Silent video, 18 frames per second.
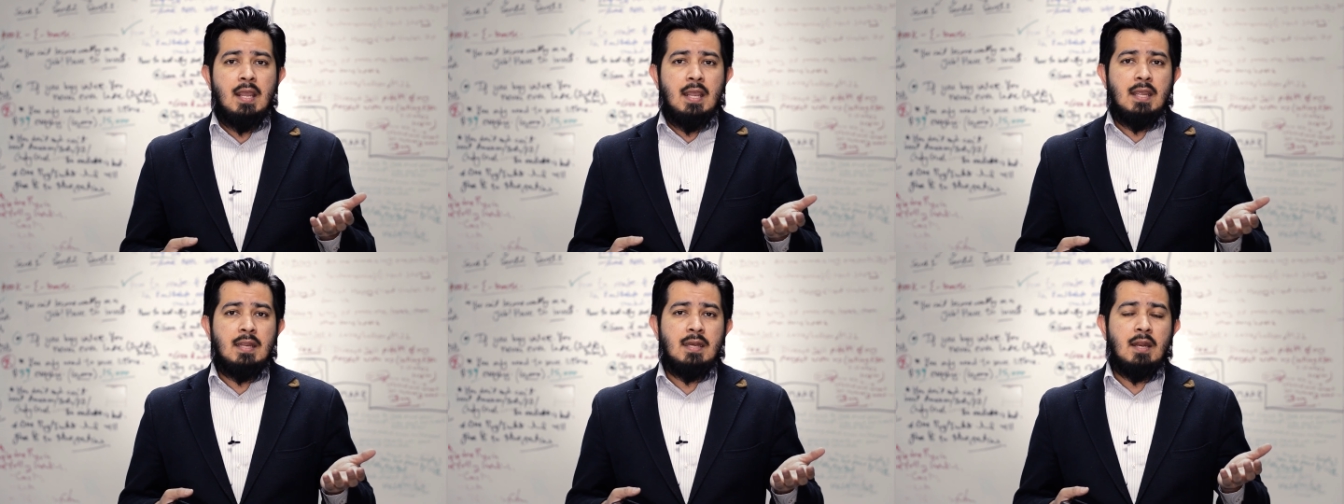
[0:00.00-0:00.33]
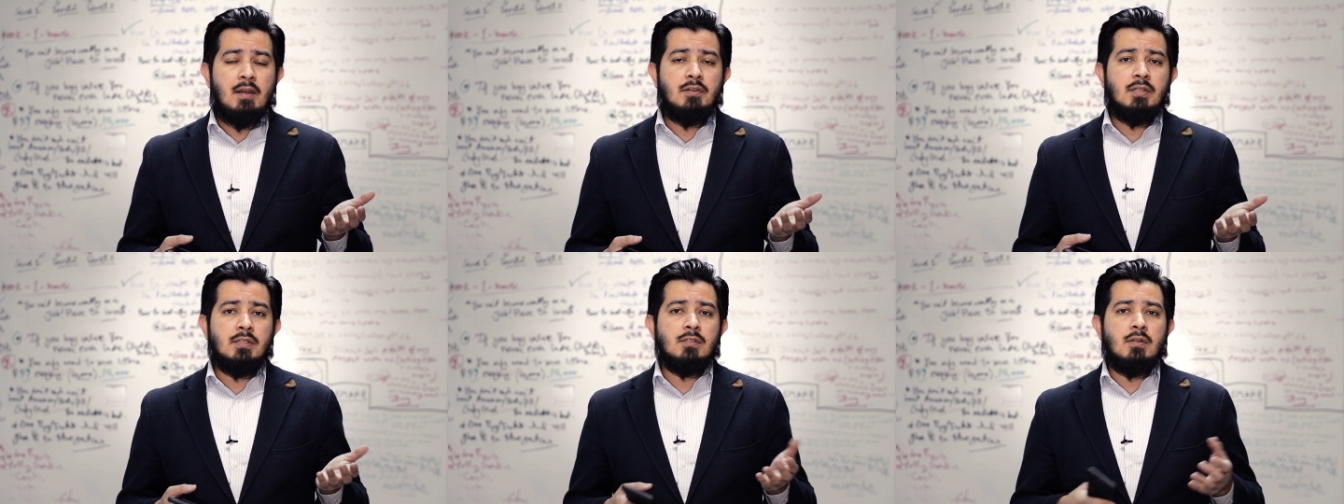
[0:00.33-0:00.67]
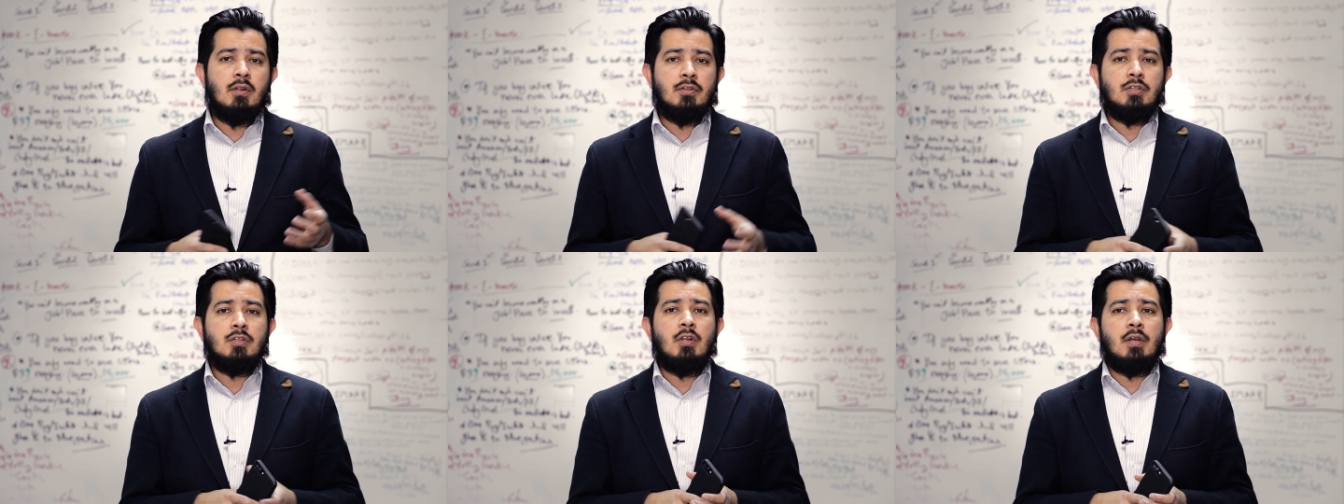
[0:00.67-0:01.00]
inheritance
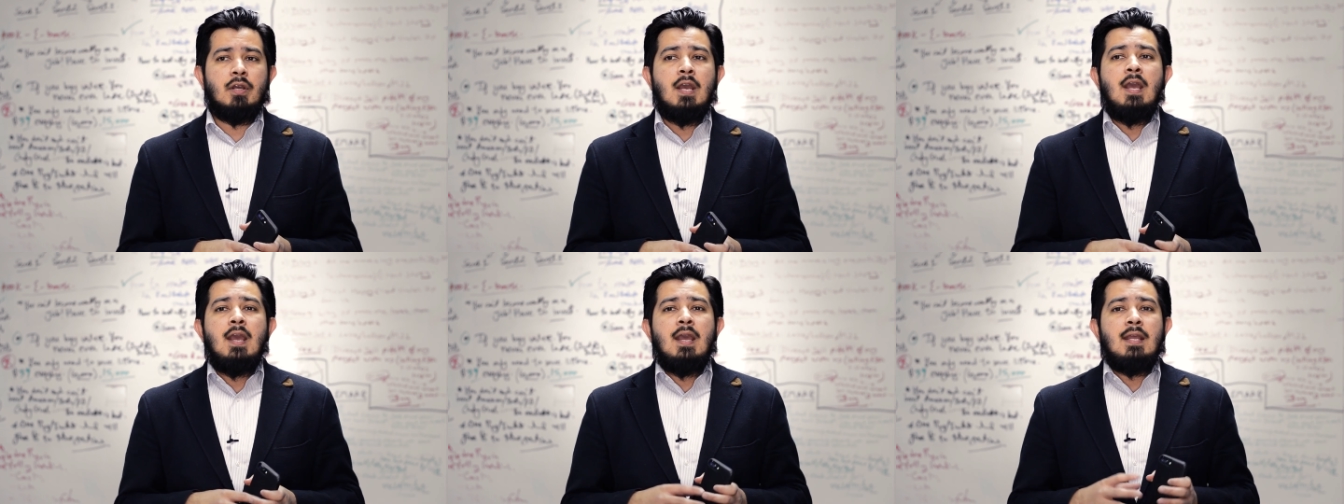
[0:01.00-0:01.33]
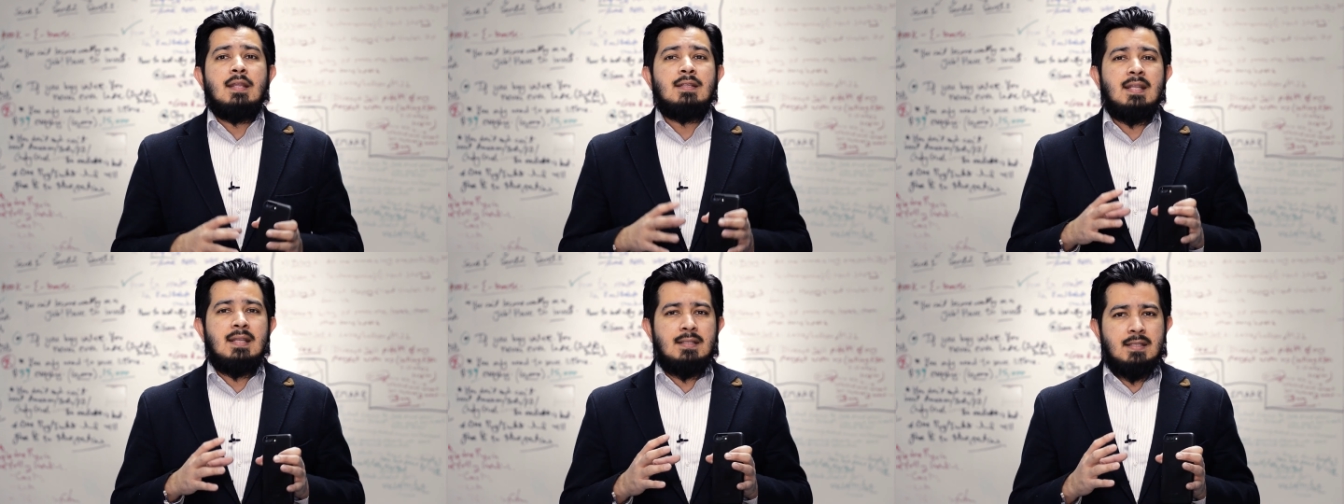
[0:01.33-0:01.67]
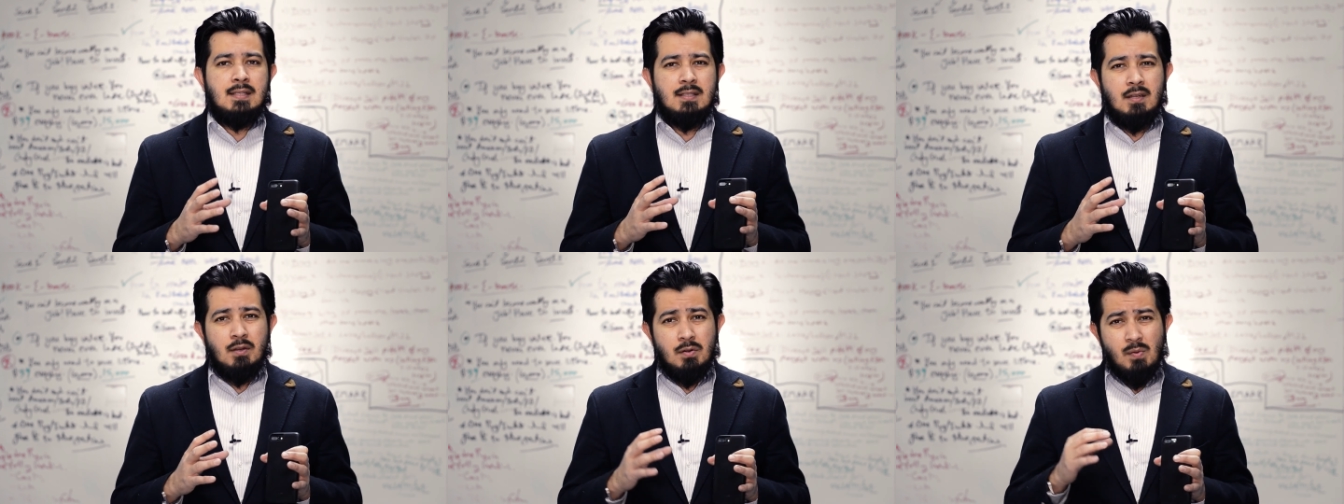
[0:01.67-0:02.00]
laws. Look, this
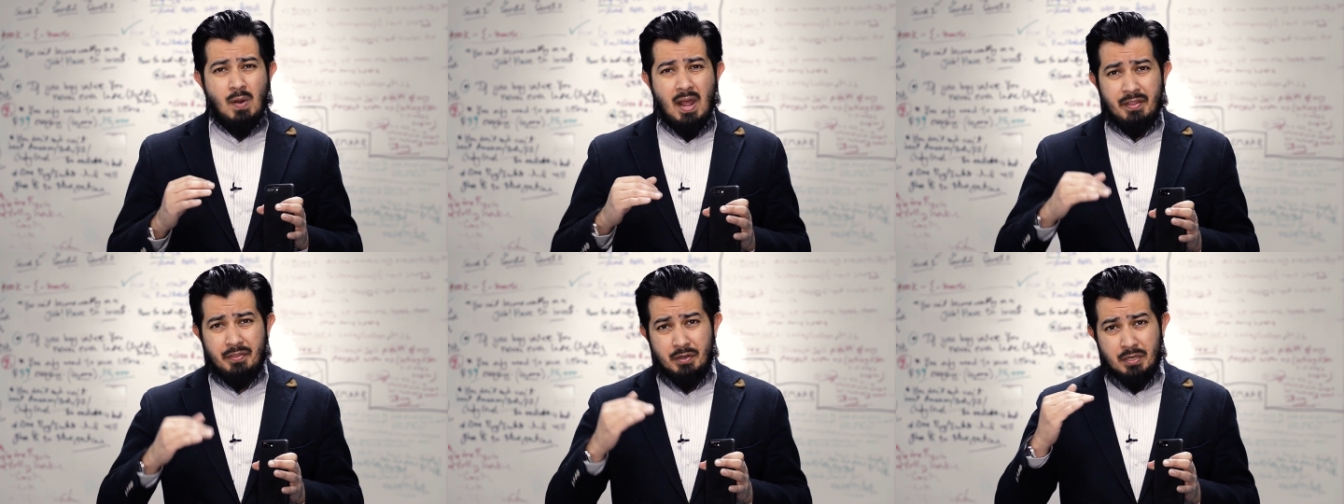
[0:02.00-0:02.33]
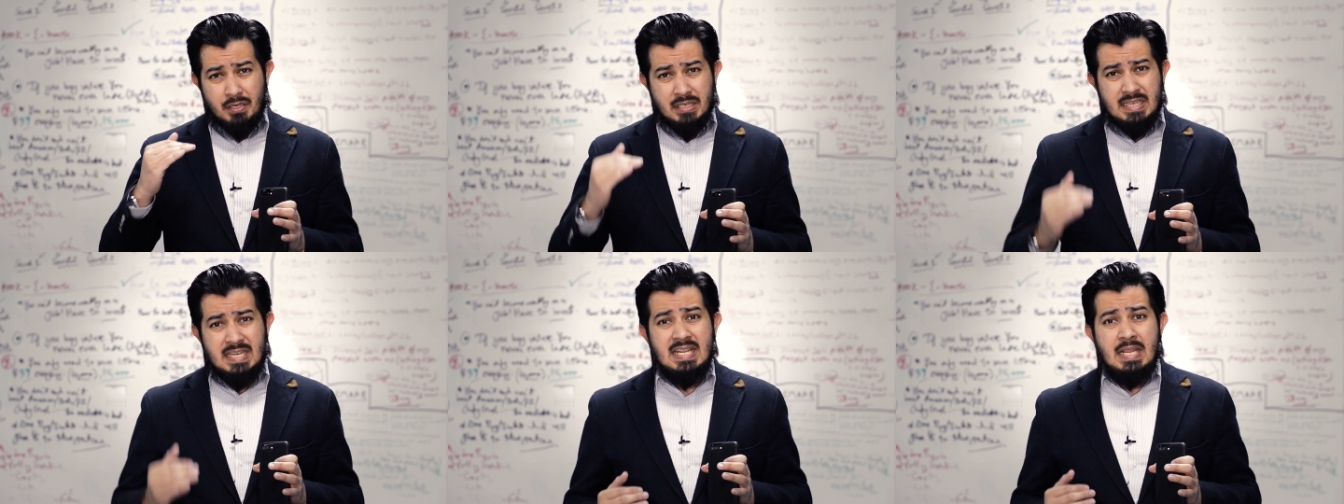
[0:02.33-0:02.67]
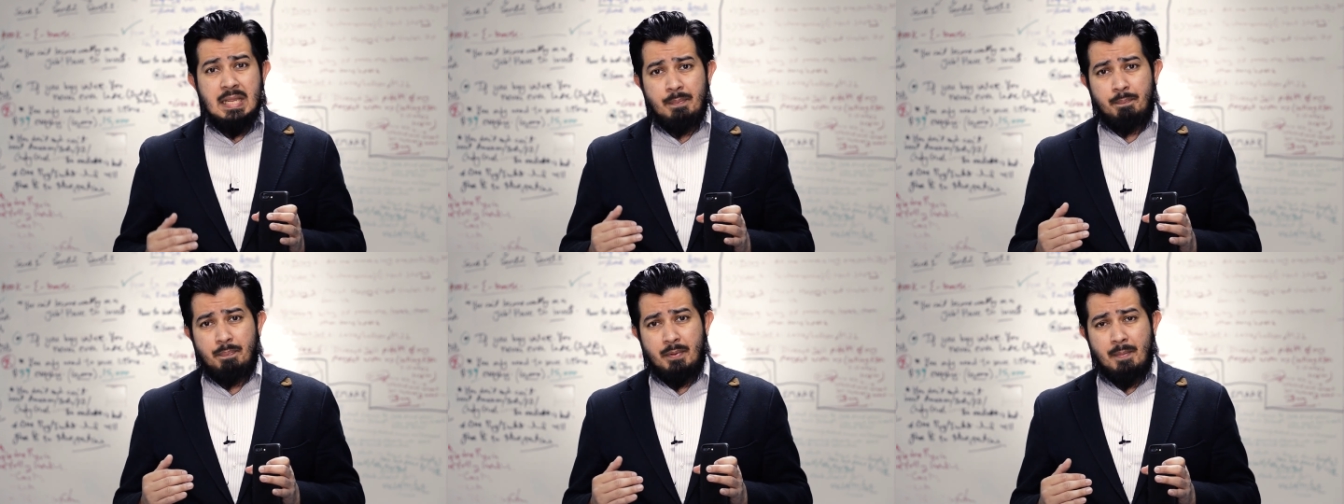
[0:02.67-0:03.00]
is a rather
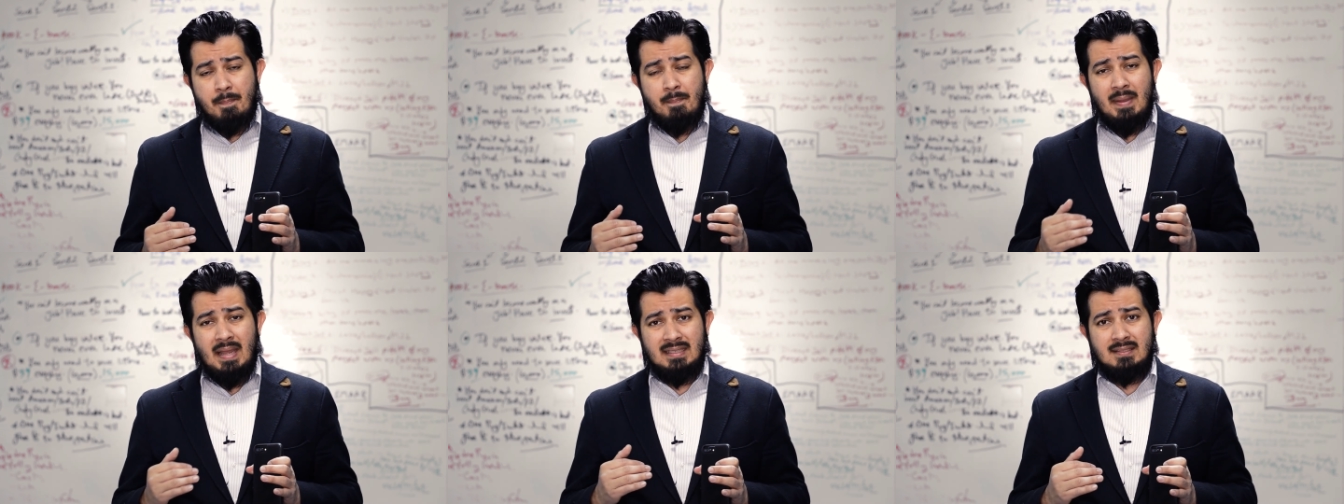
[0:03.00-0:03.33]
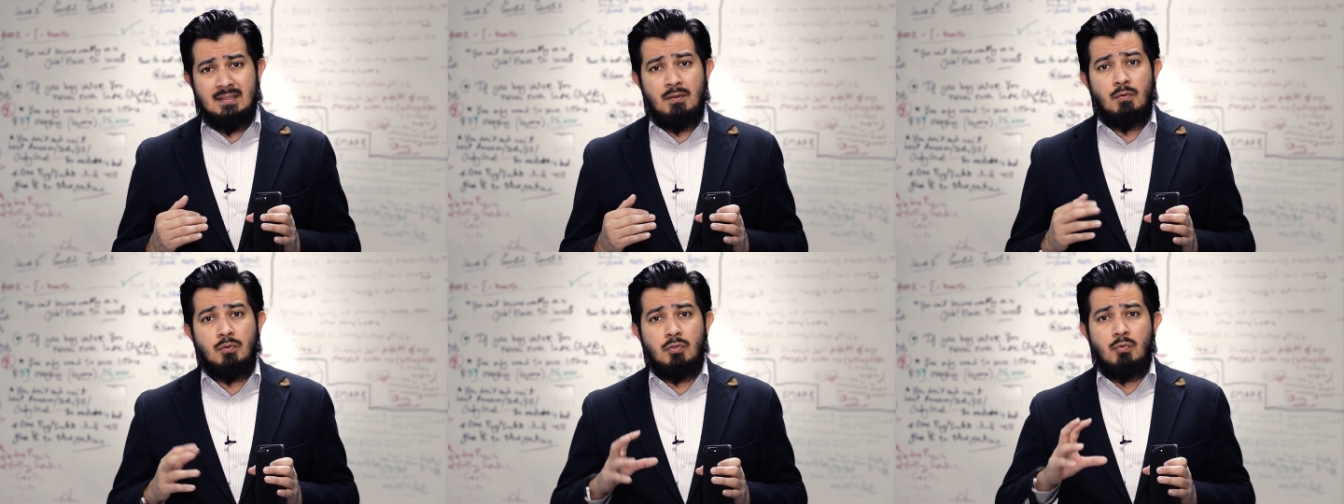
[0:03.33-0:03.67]
deep matter.